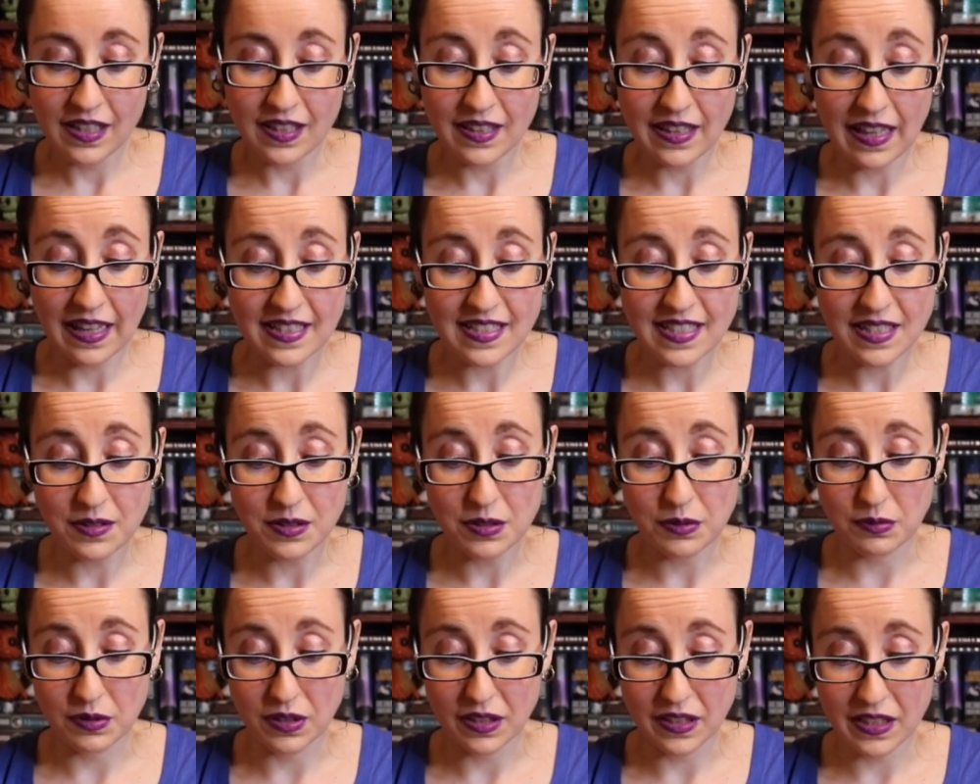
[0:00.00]
That sounds
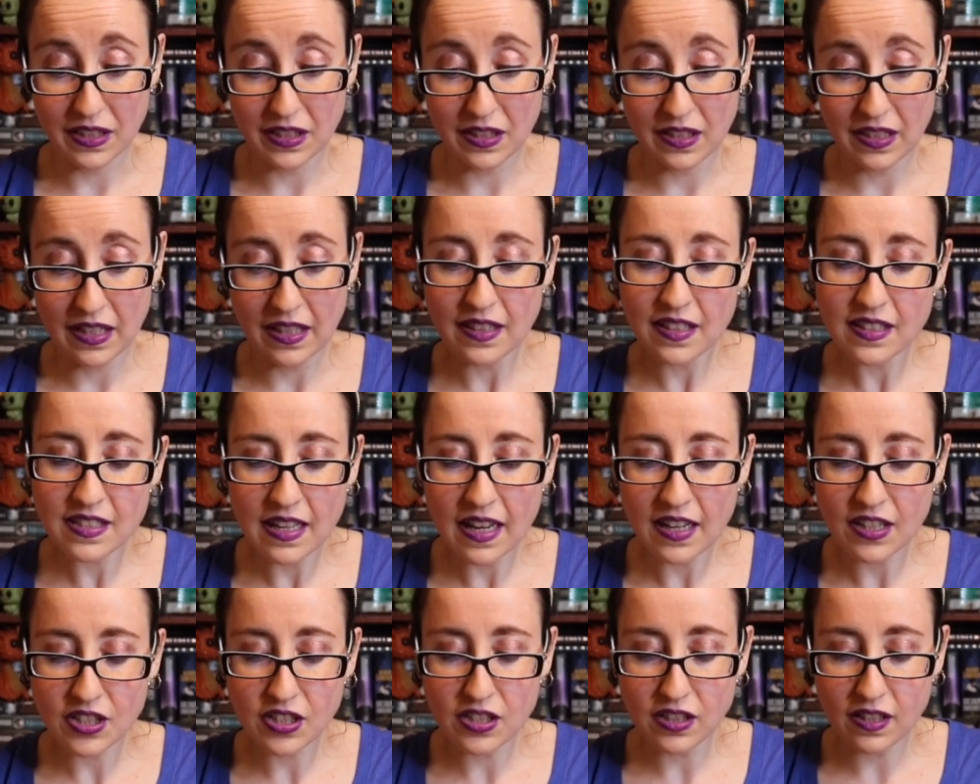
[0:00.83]
really good. And this
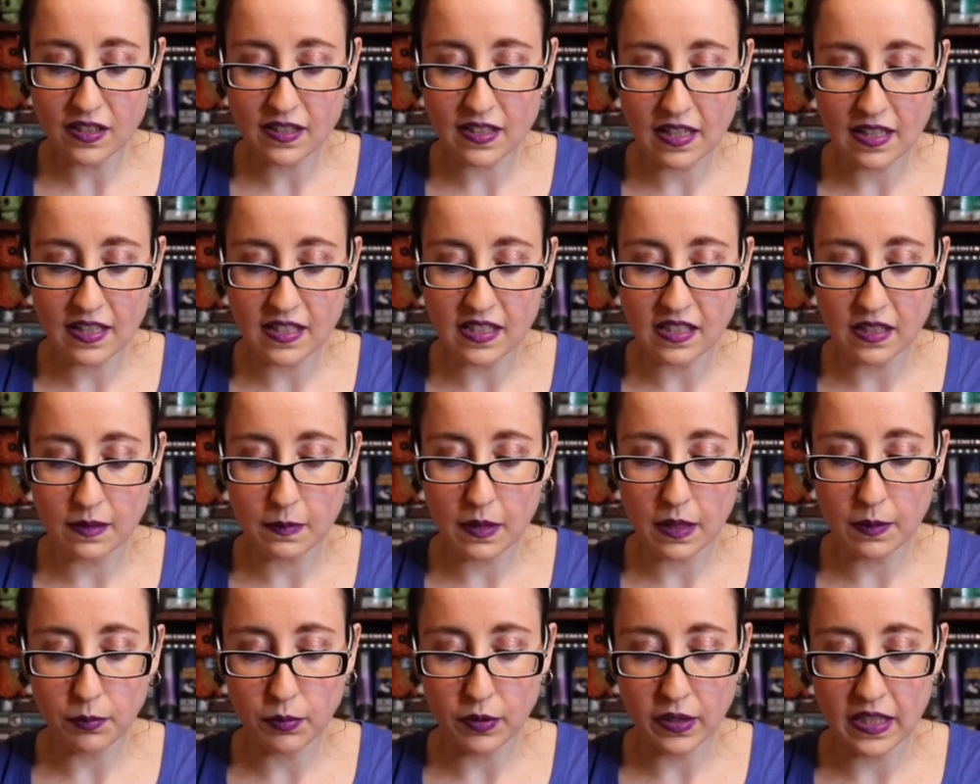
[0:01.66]
actually looks like it's going to
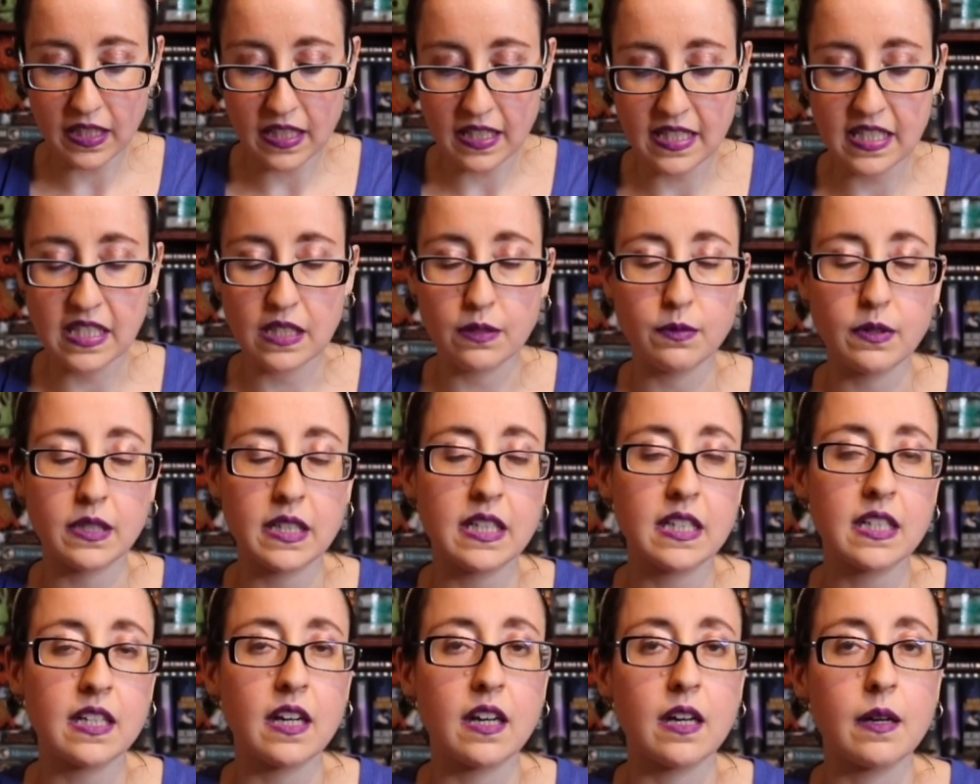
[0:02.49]
be a pretty easy
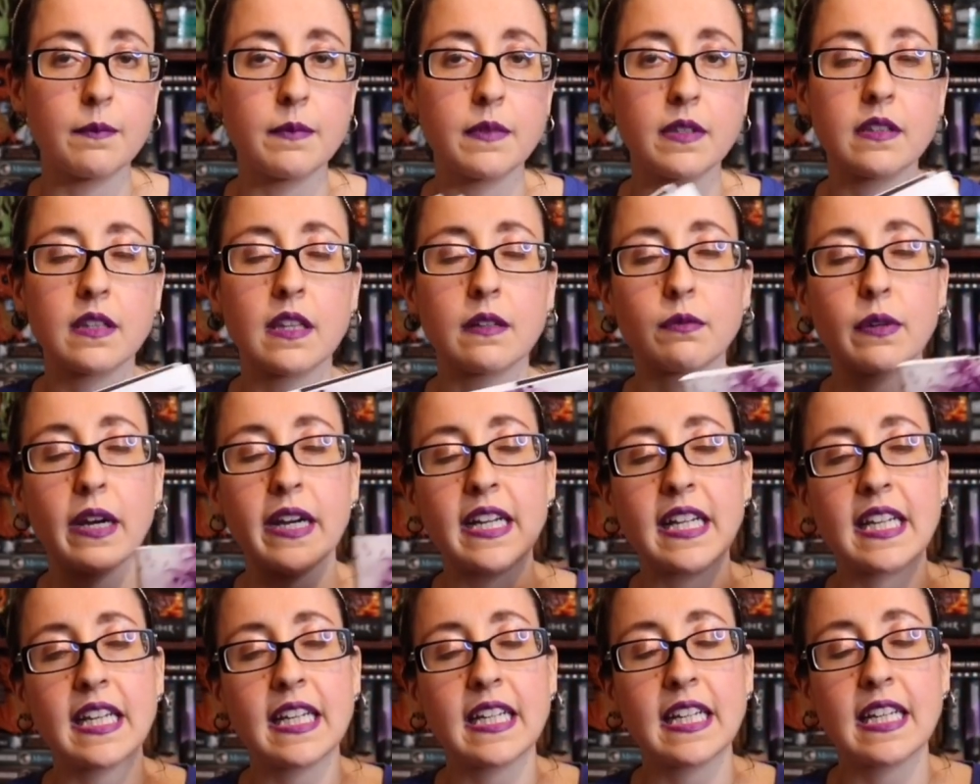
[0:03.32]
read. The
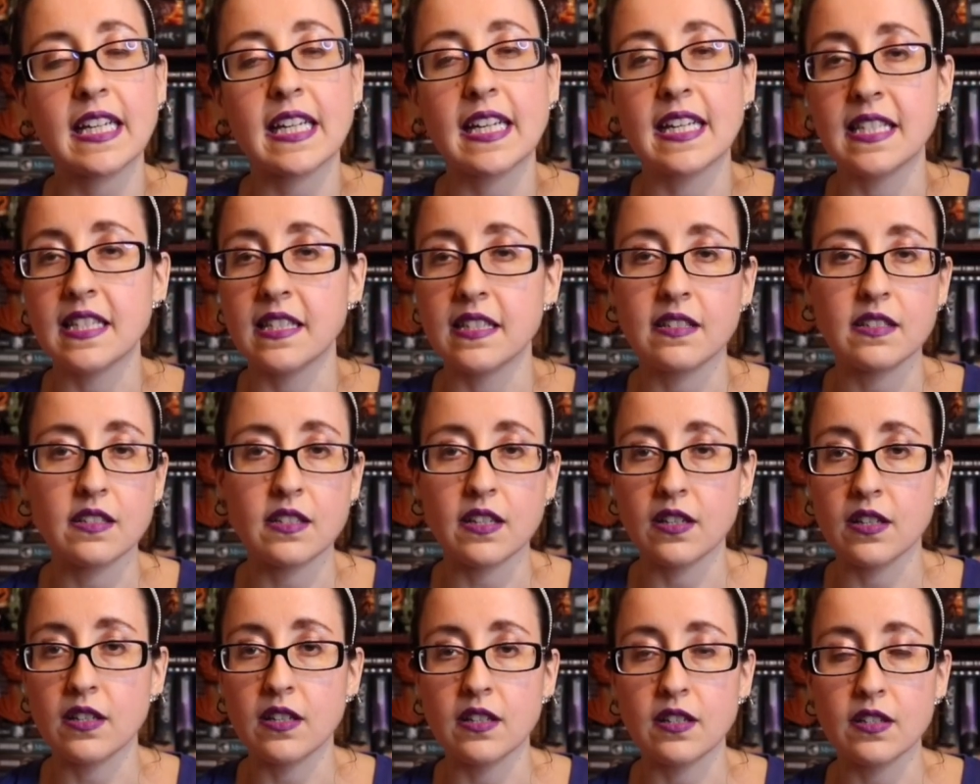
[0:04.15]
rating in it isn't
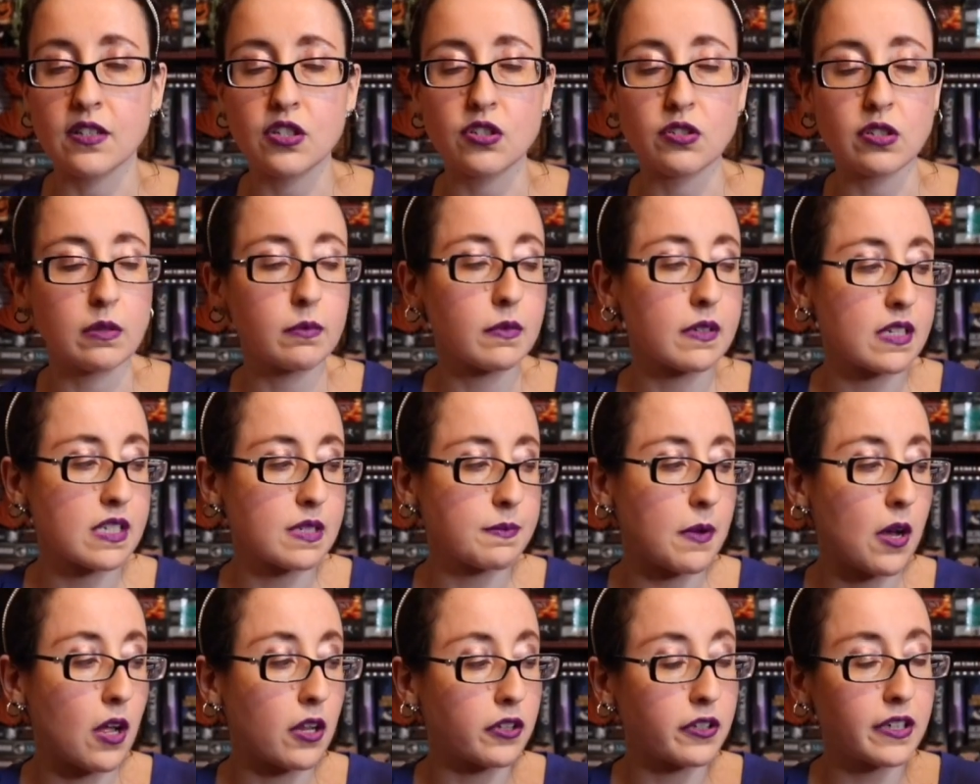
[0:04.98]
extremely
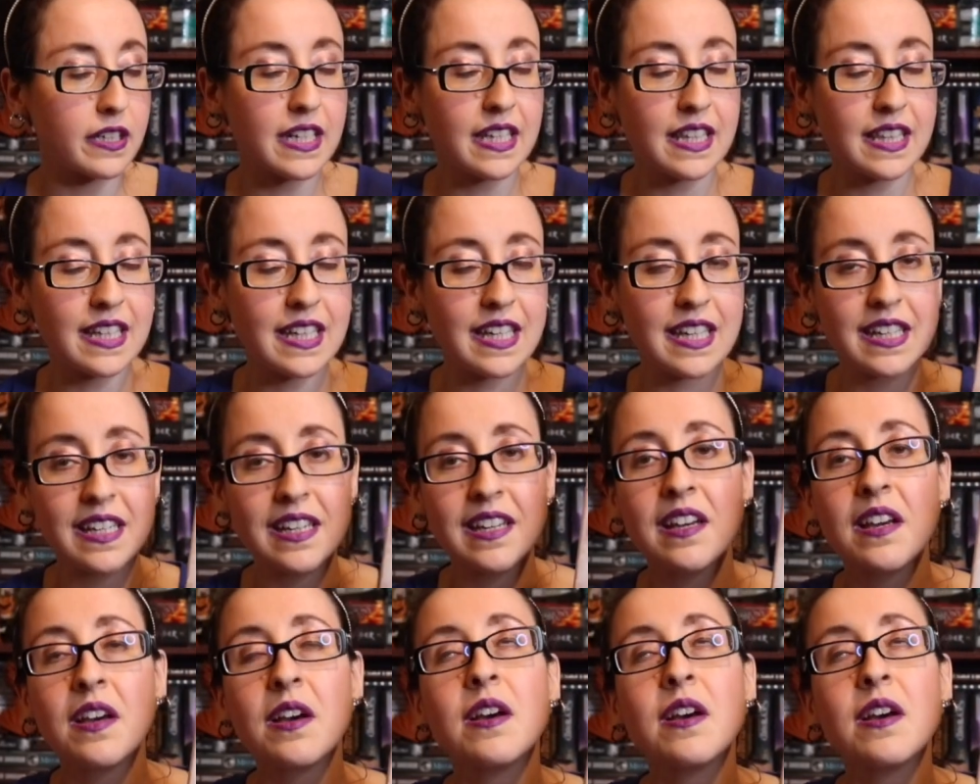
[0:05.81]
small or anything,